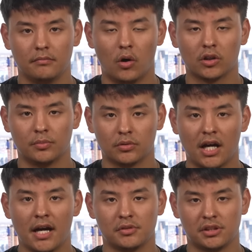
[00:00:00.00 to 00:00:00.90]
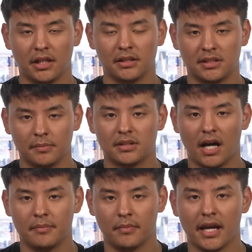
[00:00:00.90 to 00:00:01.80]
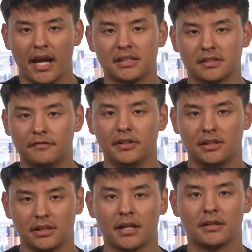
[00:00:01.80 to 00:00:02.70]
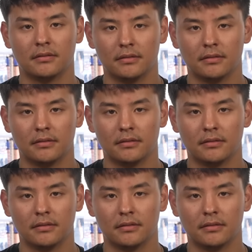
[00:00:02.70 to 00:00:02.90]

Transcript: Multiple times she had zip tied my hands and feet together.